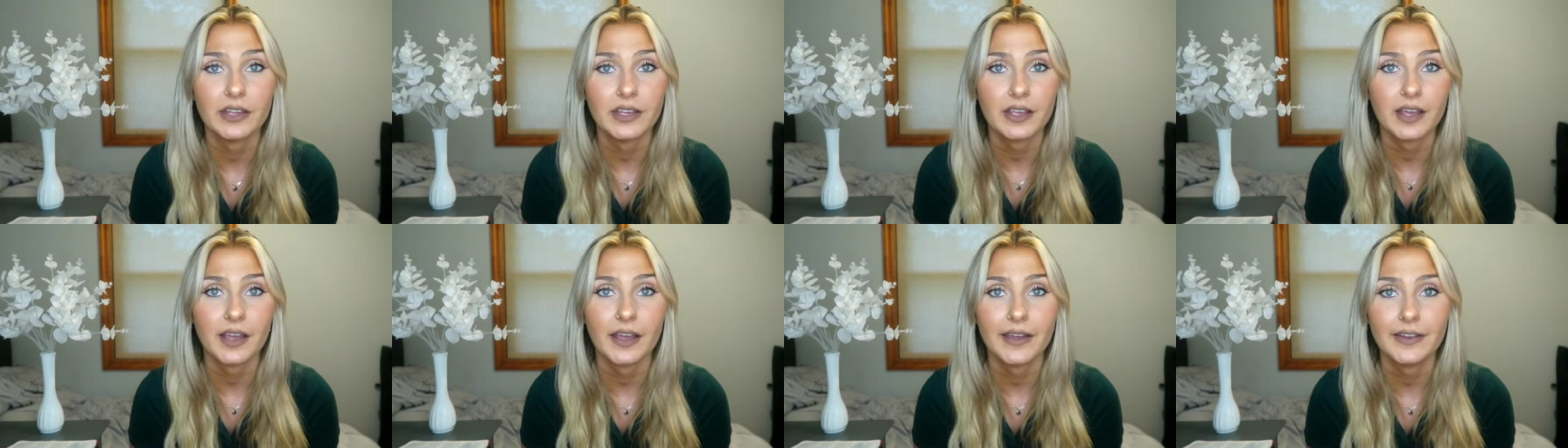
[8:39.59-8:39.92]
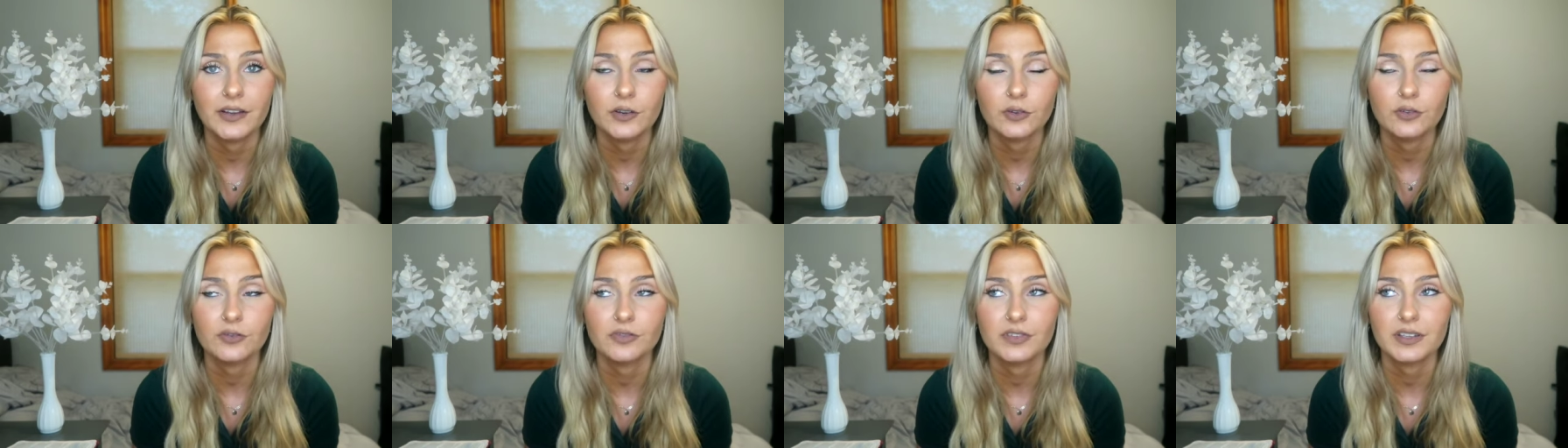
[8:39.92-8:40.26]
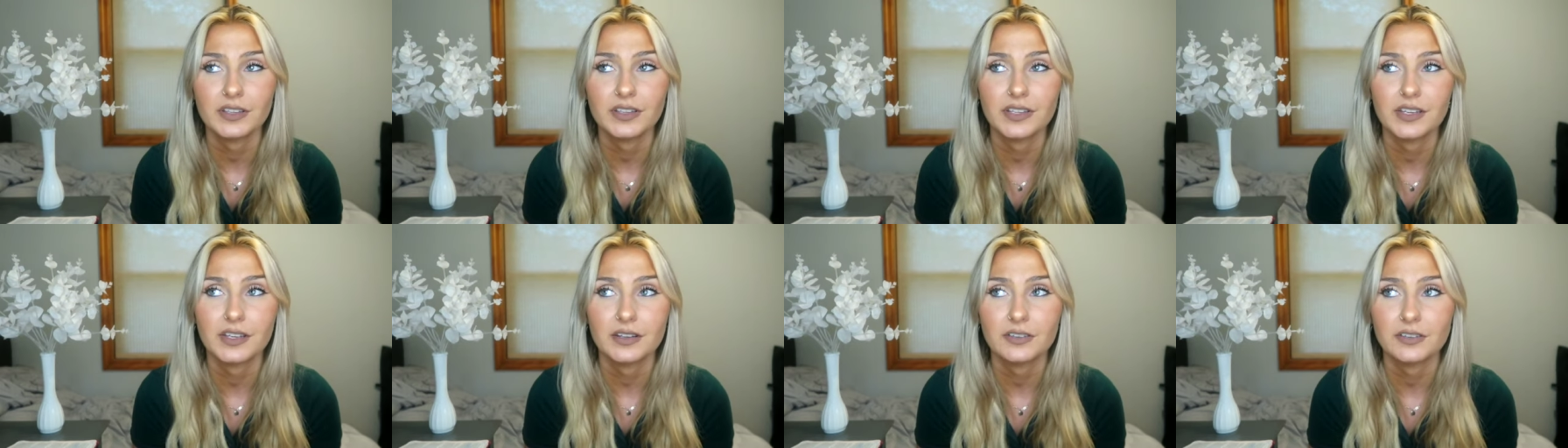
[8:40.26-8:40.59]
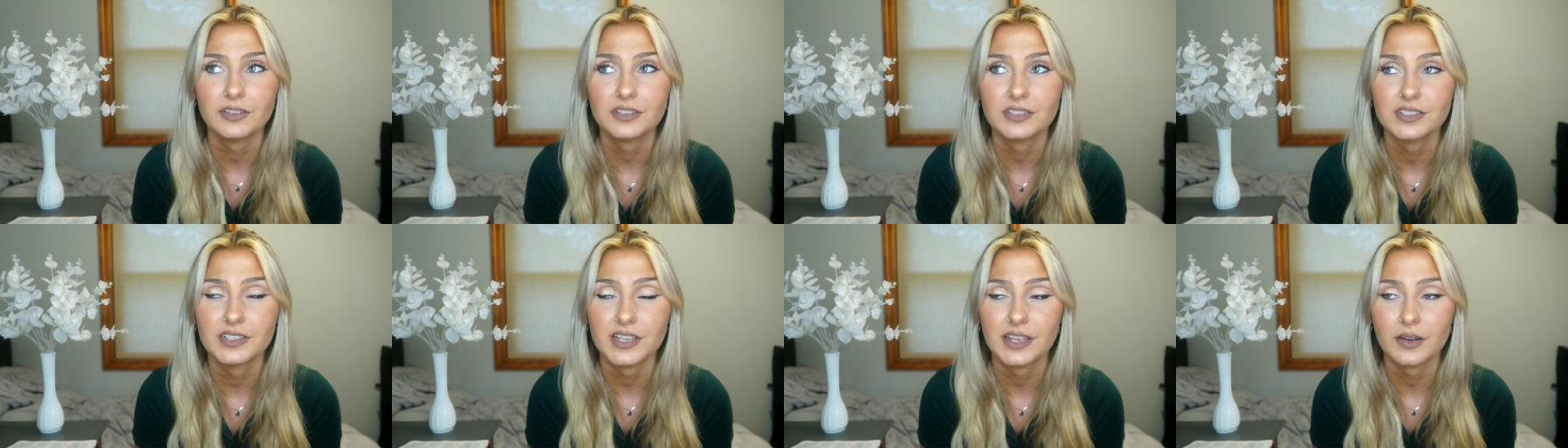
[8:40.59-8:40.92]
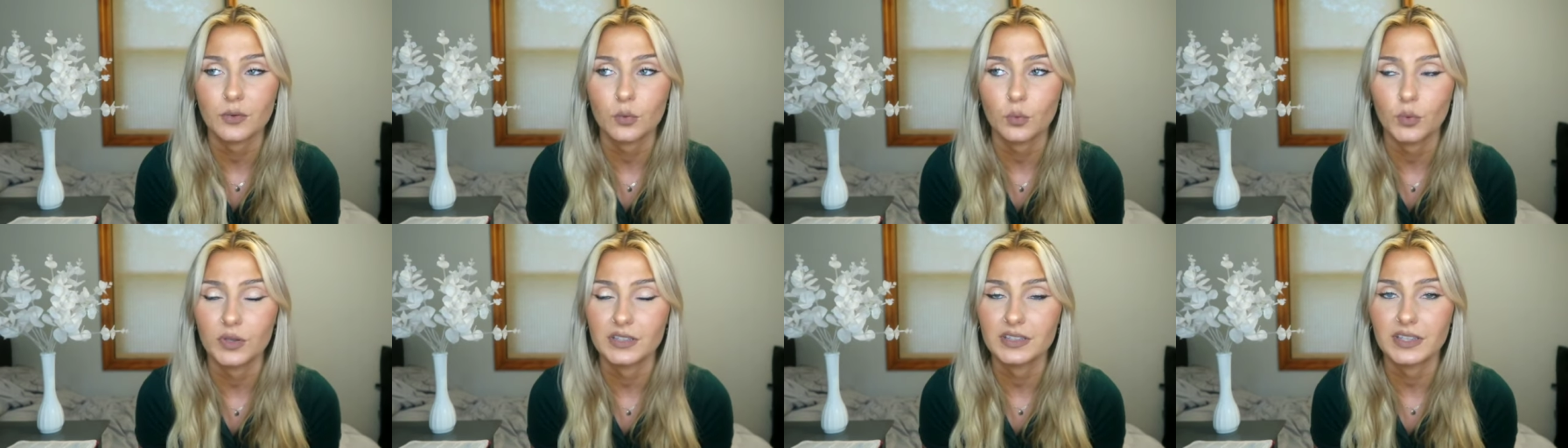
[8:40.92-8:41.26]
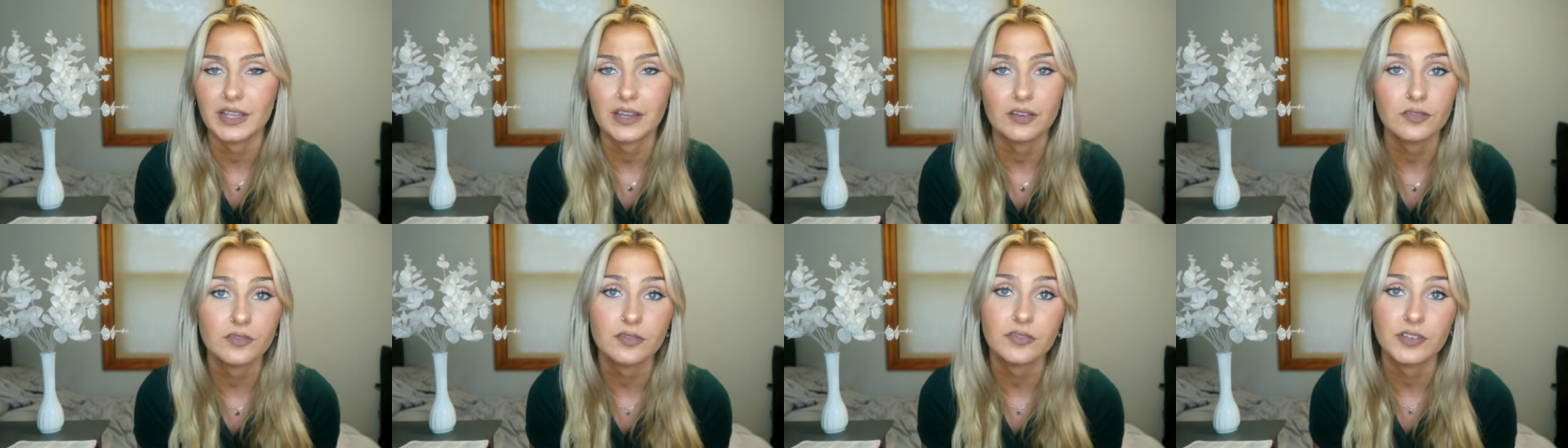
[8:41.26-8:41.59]
Like, I don't really understand what
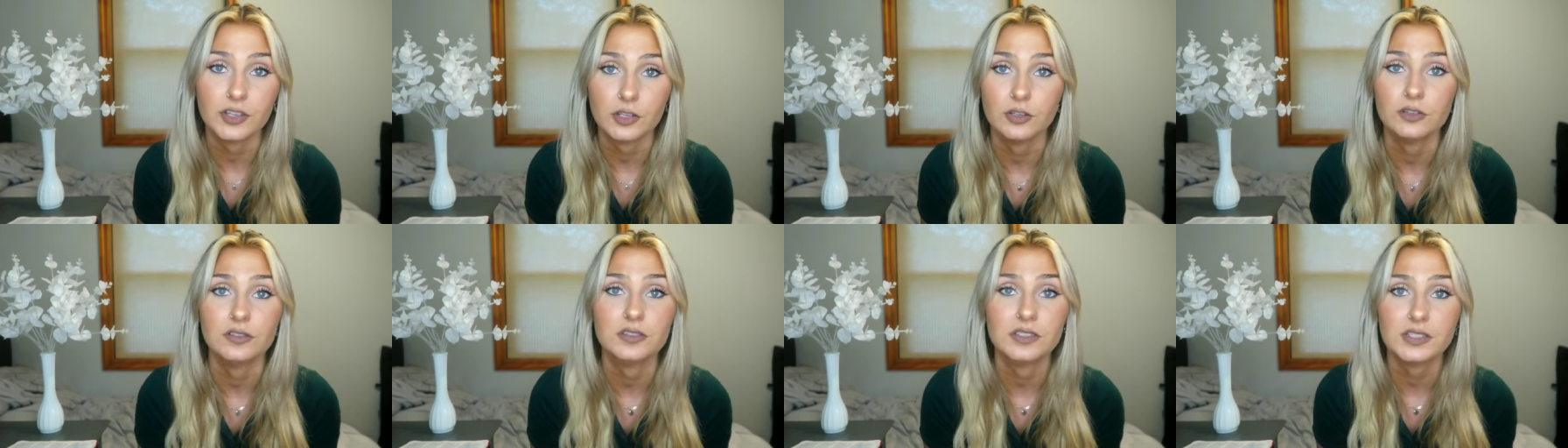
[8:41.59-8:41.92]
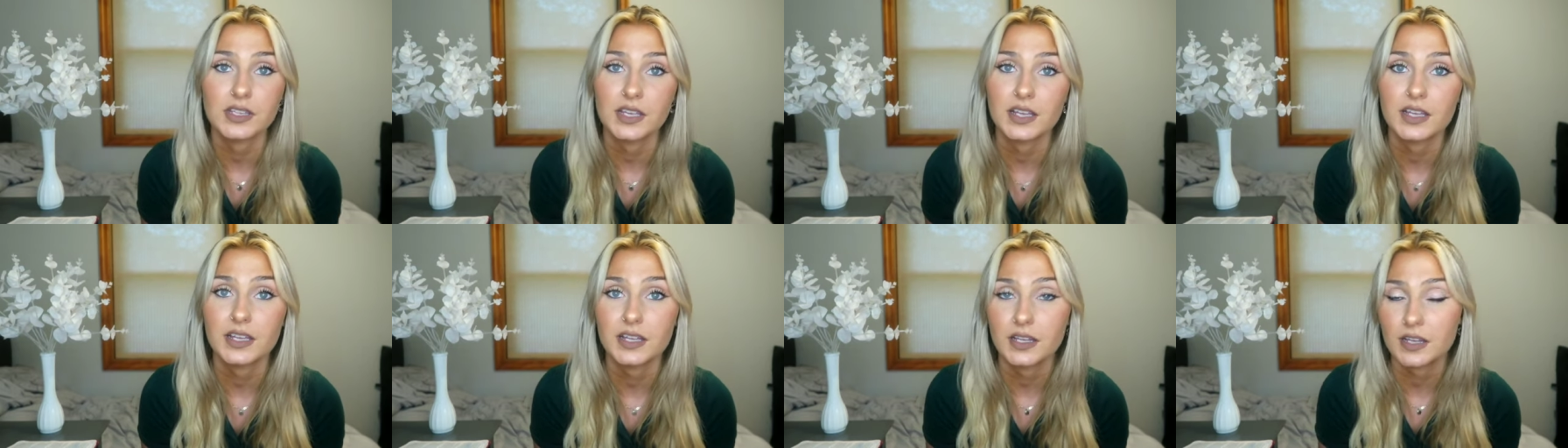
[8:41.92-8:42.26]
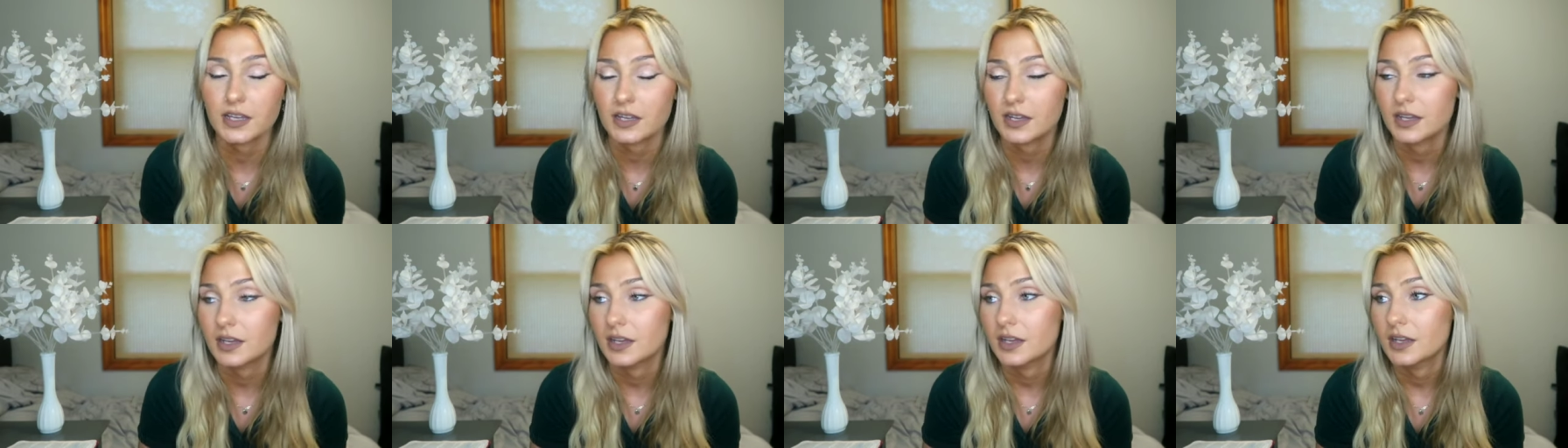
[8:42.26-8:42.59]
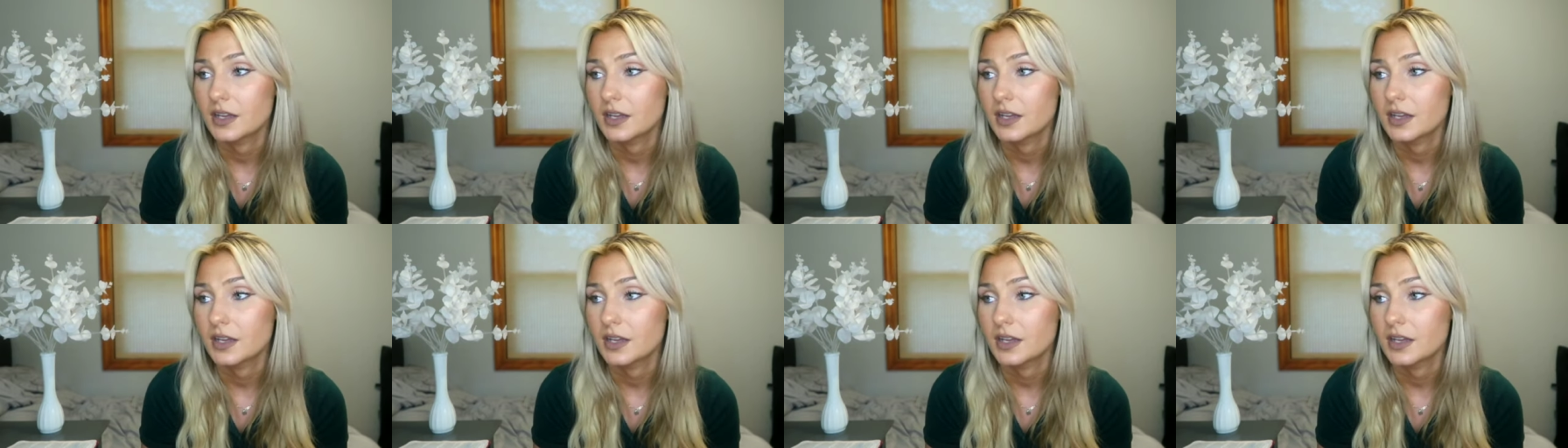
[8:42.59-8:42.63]
that feels like.